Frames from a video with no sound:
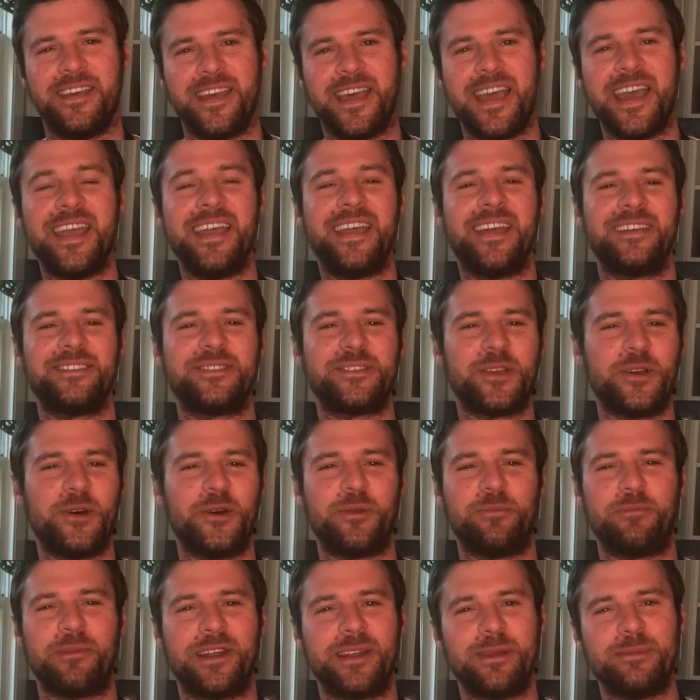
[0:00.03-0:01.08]
Hey, how's it
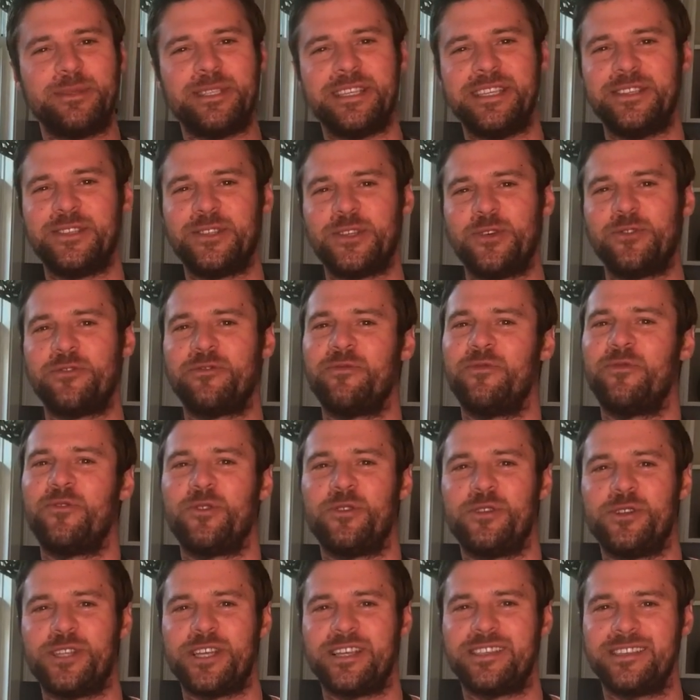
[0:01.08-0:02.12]
going? My name is Iso from
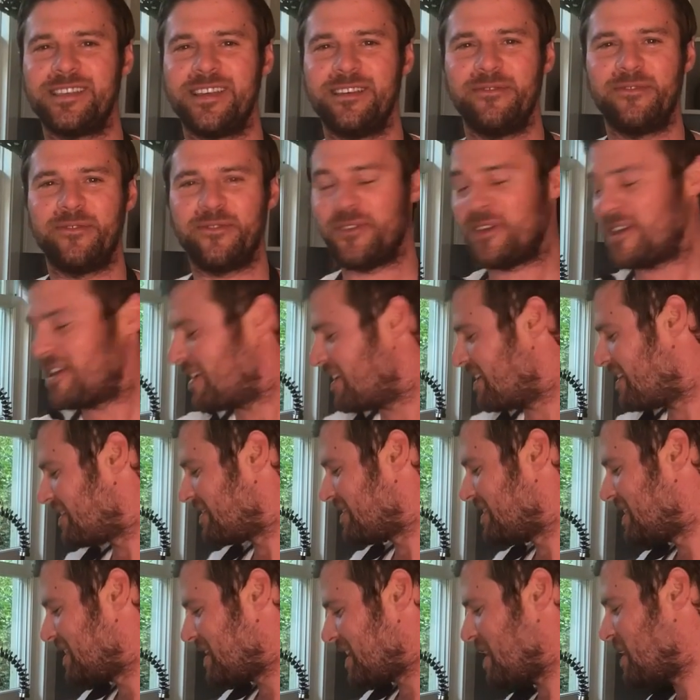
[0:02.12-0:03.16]
forageSF,
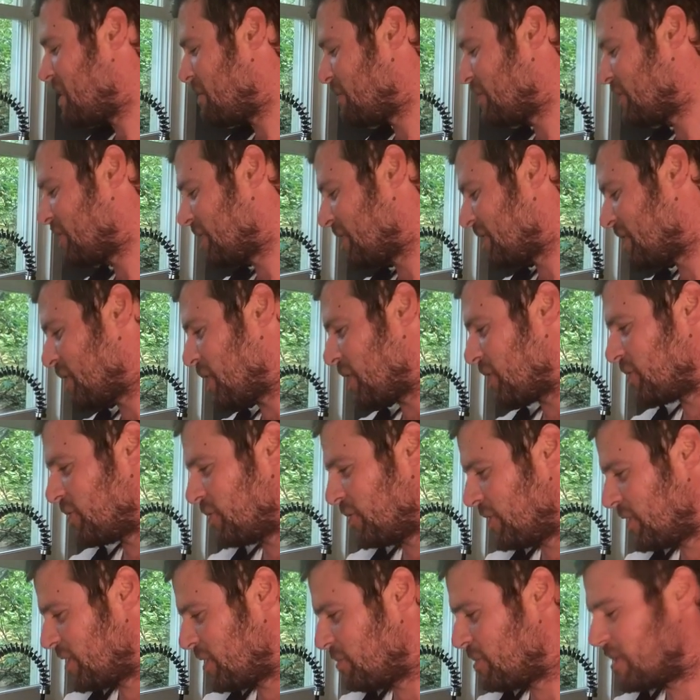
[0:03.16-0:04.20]
and today I'm just going to talk to you
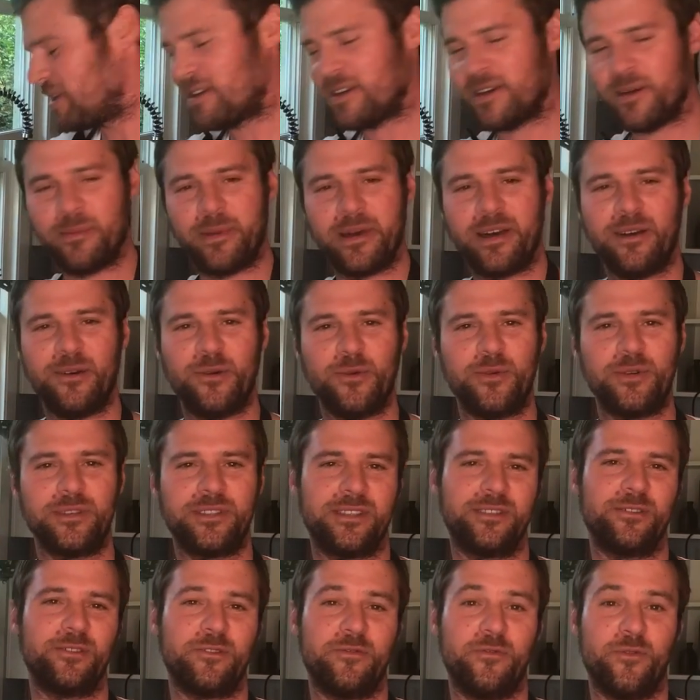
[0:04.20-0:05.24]
a little bit about what's
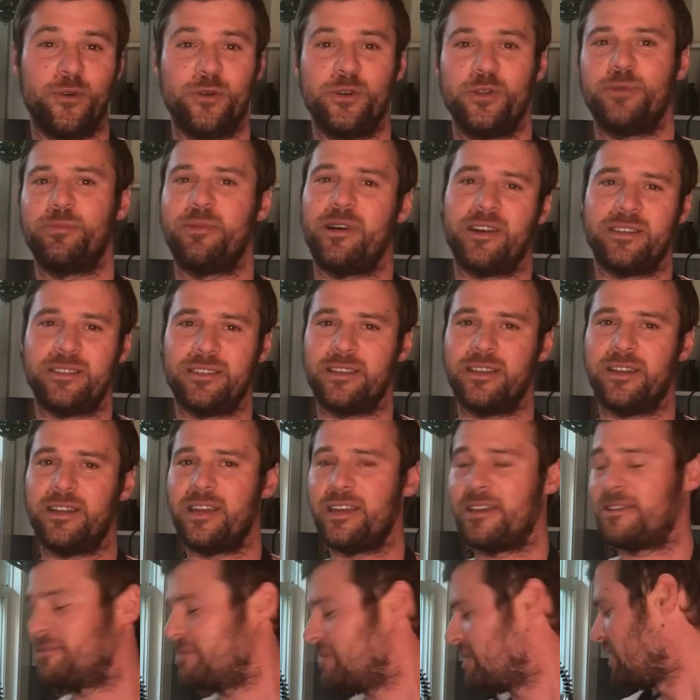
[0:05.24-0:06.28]
in your forage box today.
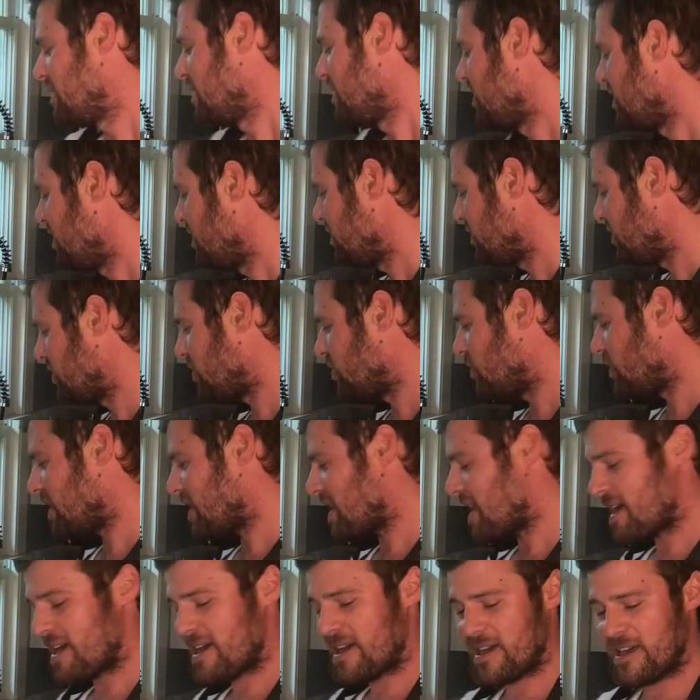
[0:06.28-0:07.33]
So we
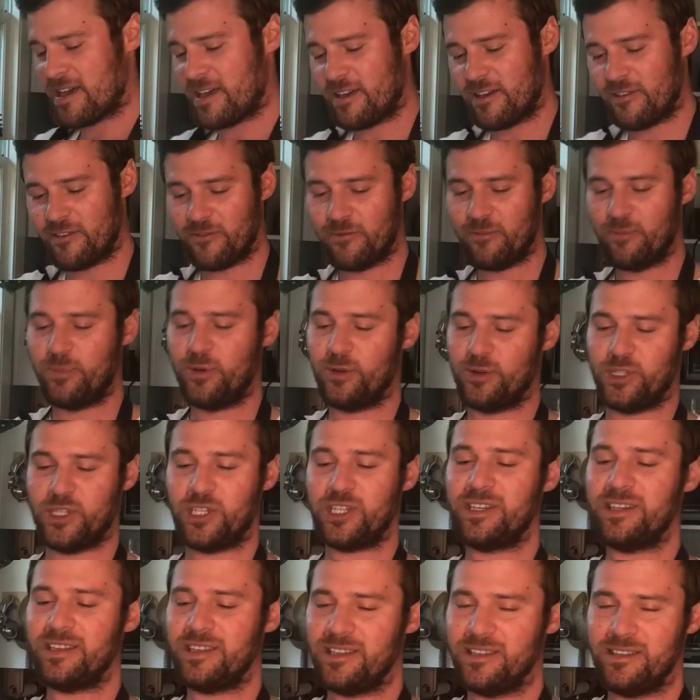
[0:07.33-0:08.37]
have
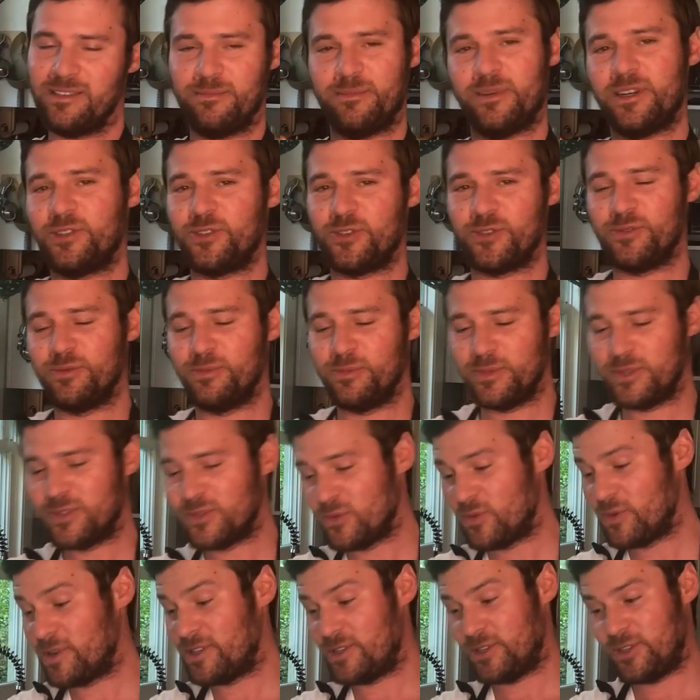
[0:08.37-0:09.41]
porcini mushrooms,
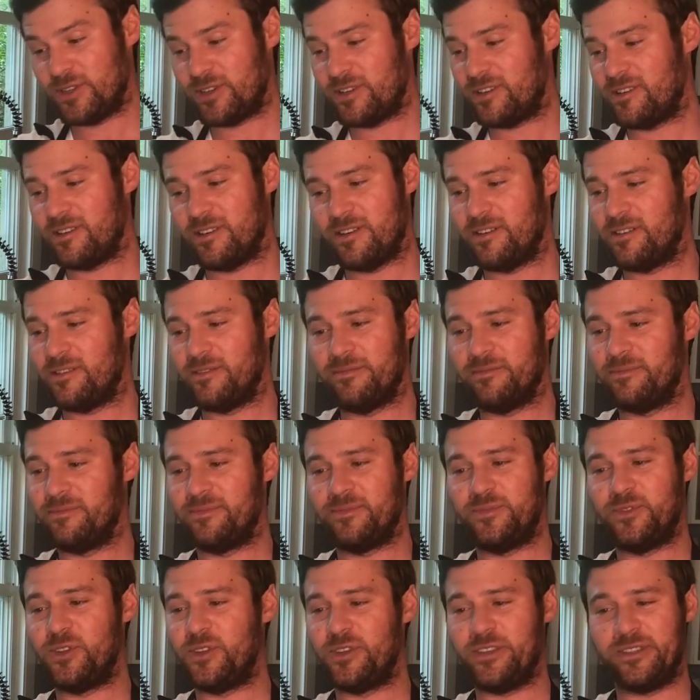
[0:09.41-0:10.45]
which are
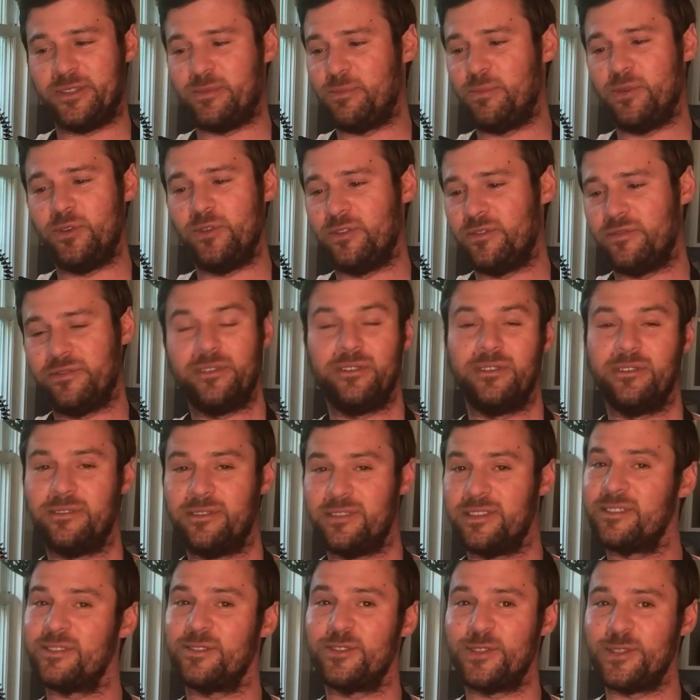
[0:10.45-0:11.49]
just beautiful.
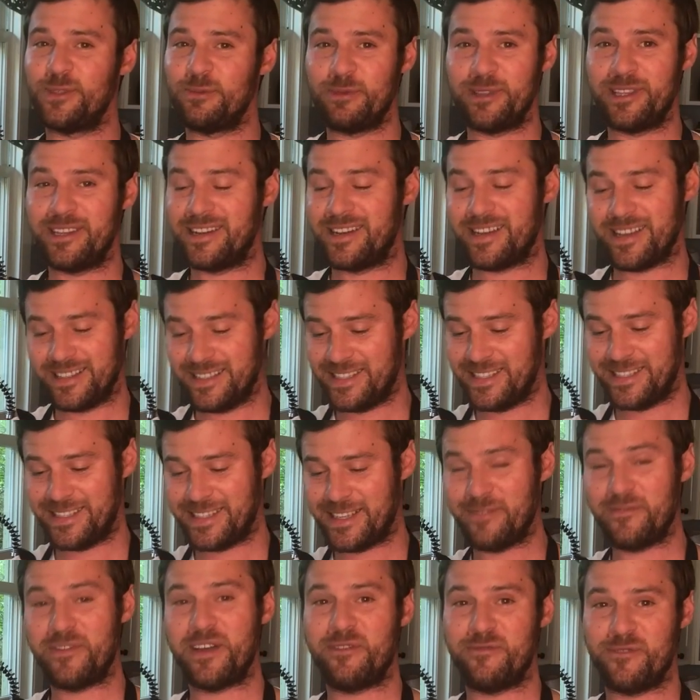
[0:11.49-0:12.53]
These are some of the nicest
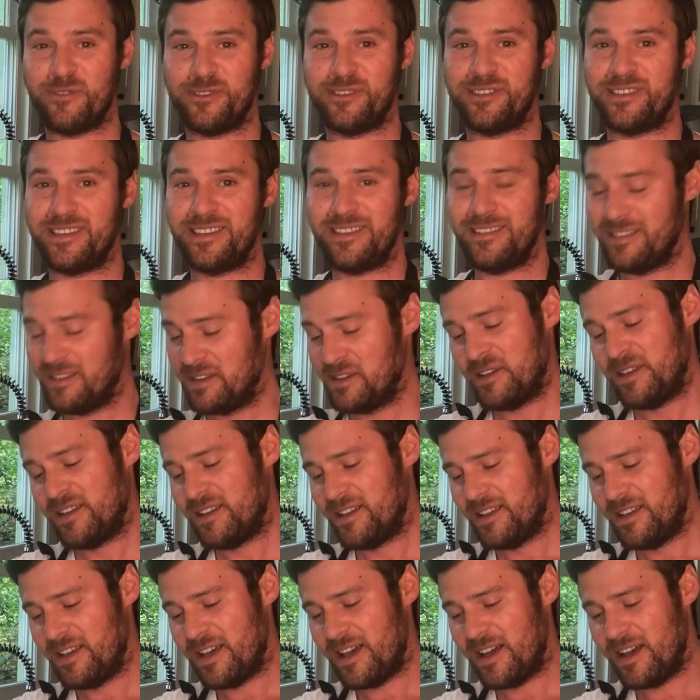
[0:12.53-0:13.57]
I've ever seen.
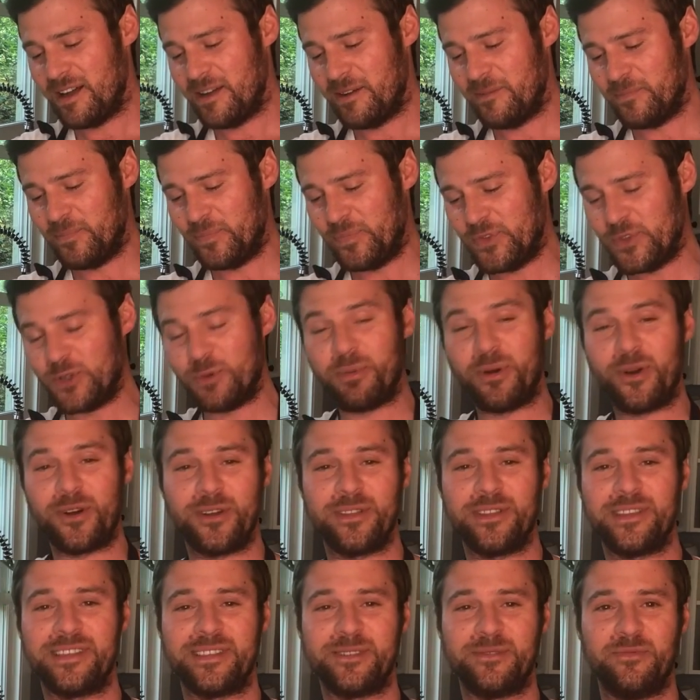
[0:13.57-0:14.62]
So part
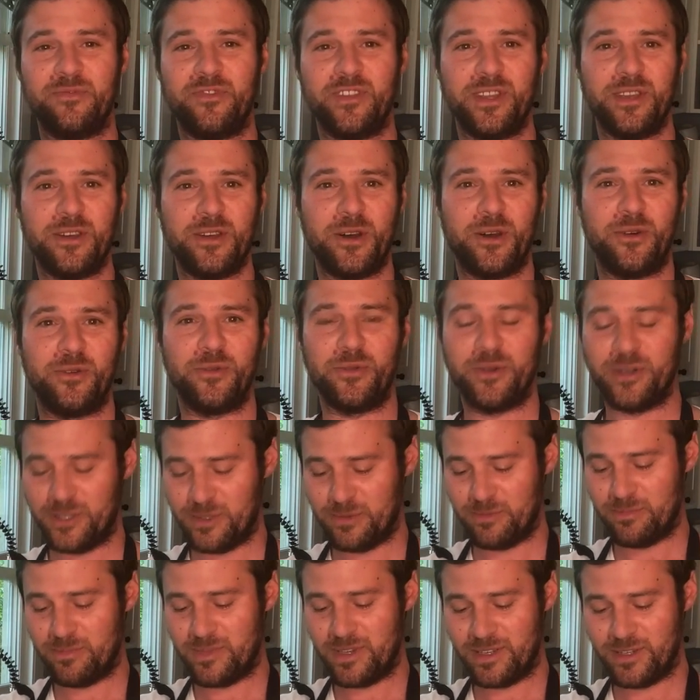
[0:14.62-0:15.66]
of this video
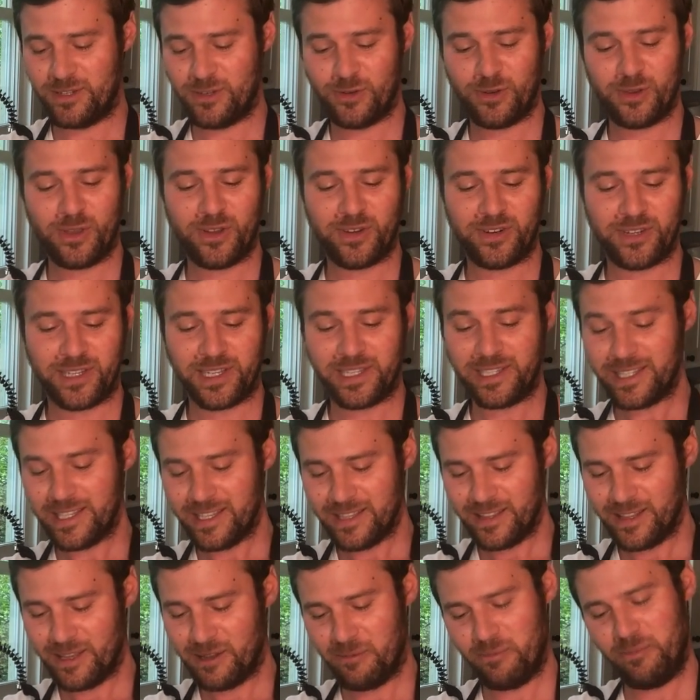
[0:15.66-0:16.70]
was me showing you how to
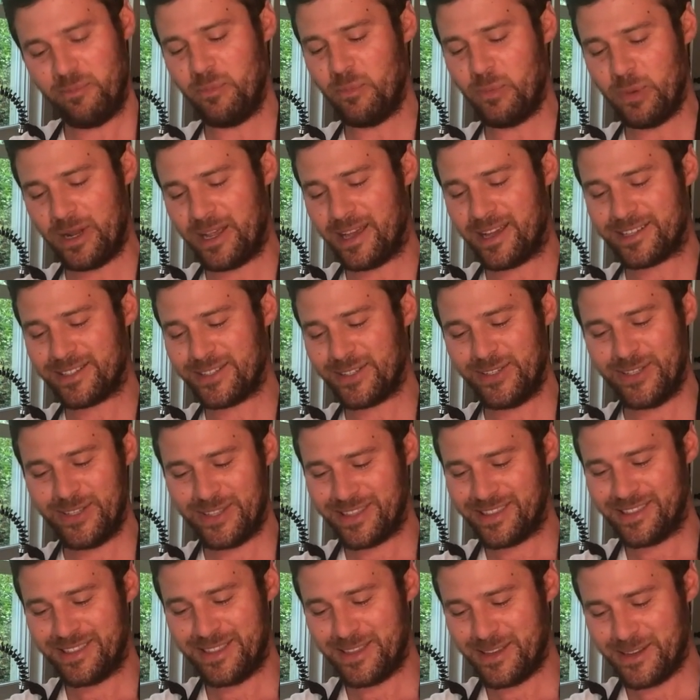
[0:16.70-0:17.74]
clean them, but actually
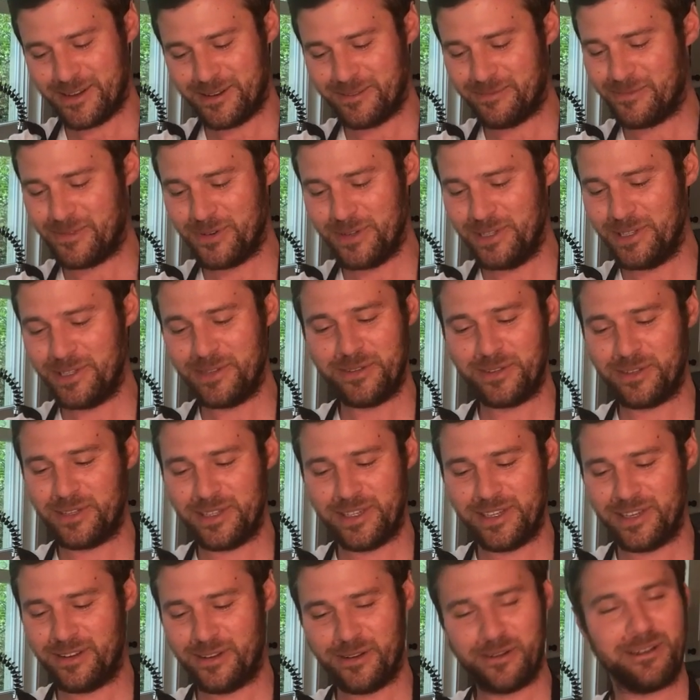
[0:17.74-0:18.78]
they're really
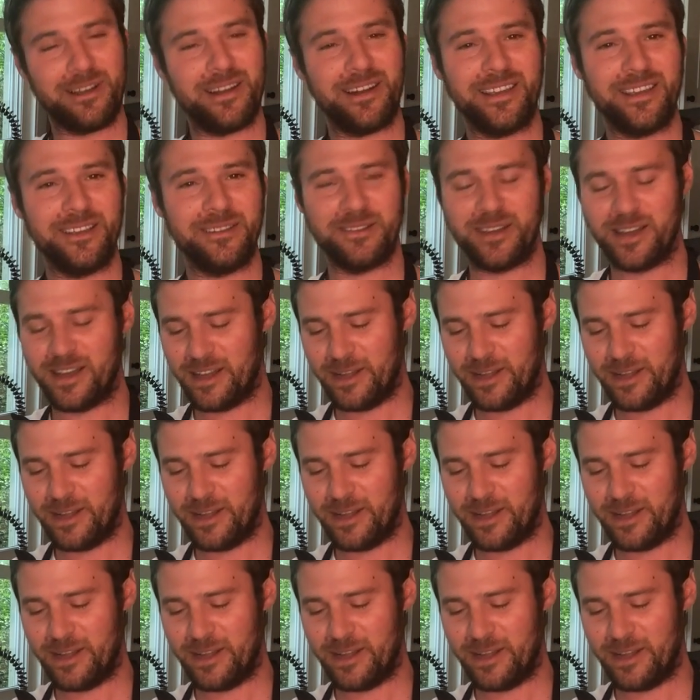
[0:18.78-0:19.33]
clean already.